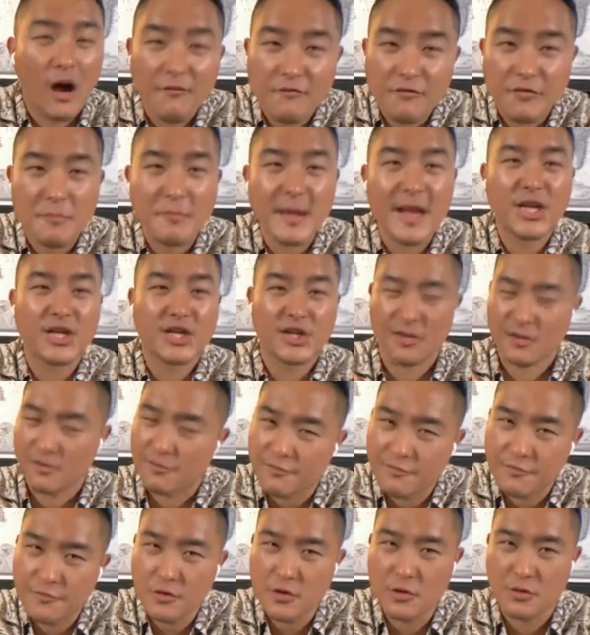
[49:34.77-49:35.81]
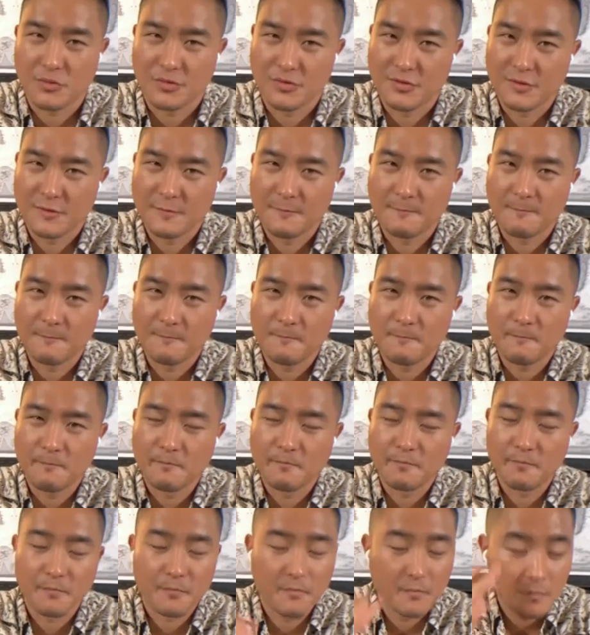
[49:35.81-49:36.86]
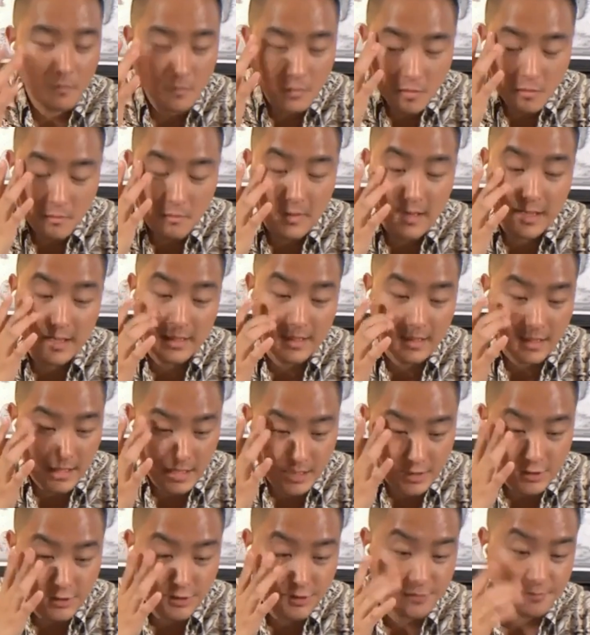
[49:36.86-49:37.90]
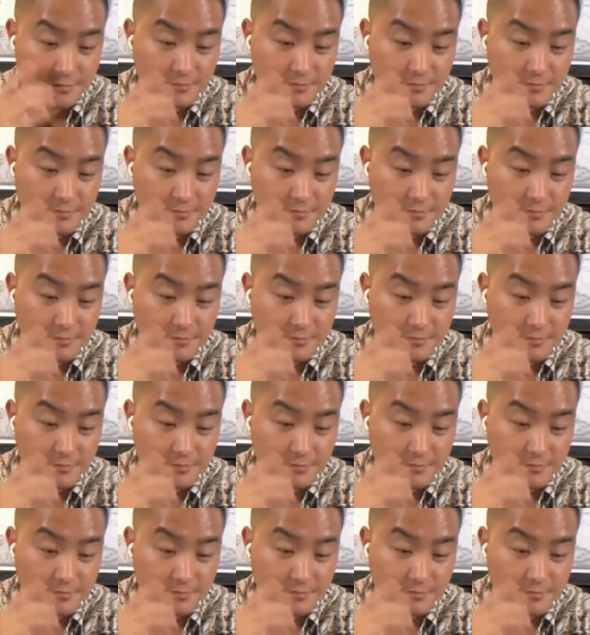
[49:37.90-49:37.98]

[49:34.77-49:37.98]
confirmation of fruit. My gosh.